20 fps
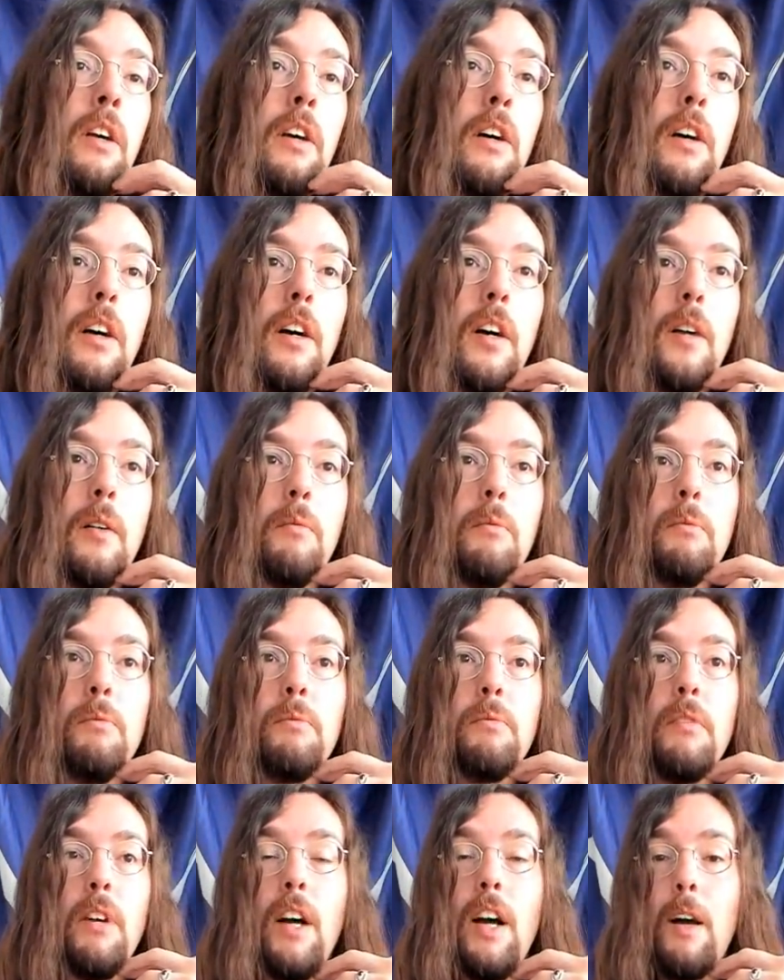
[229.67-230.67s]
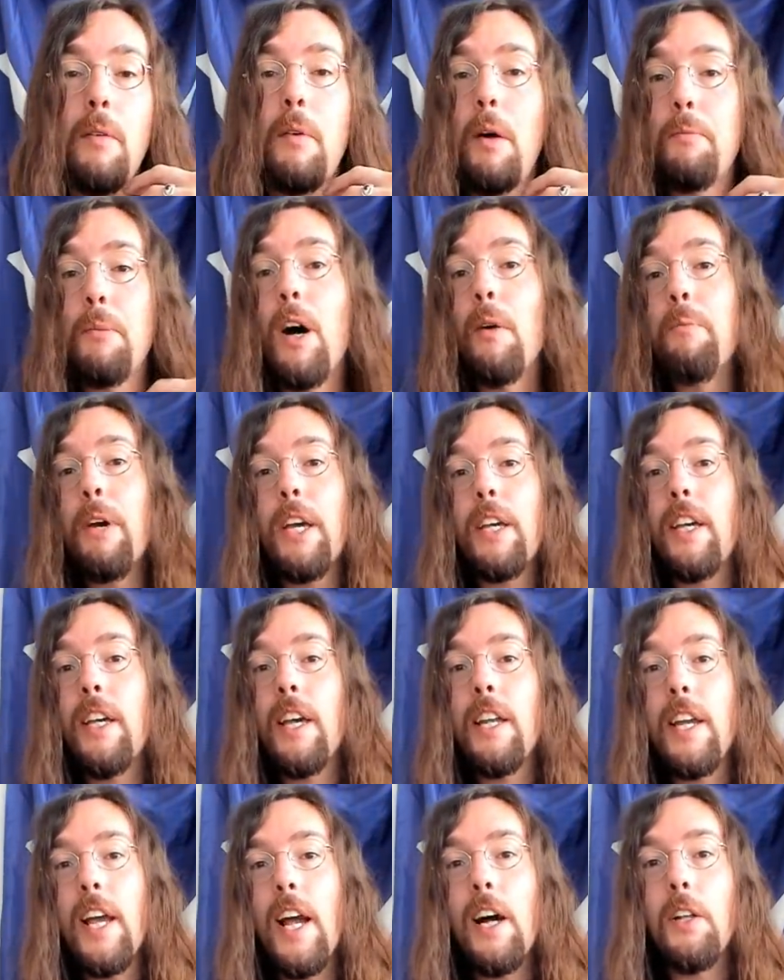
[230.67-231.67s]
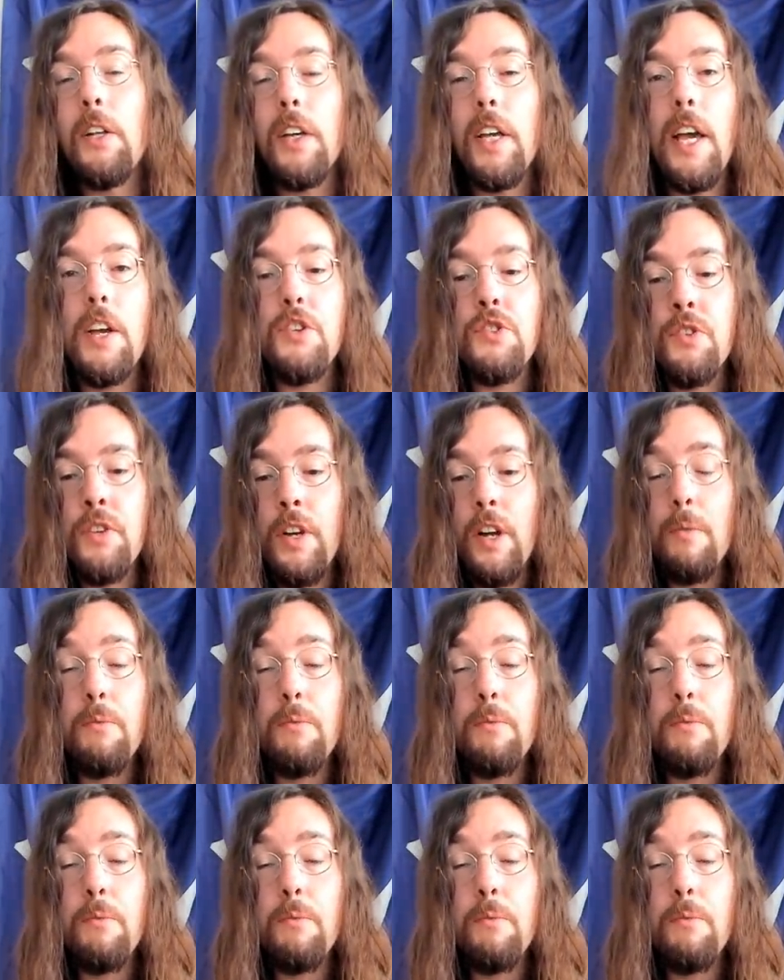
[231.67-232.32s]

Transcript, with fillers: Um, I'm not making any allegation here.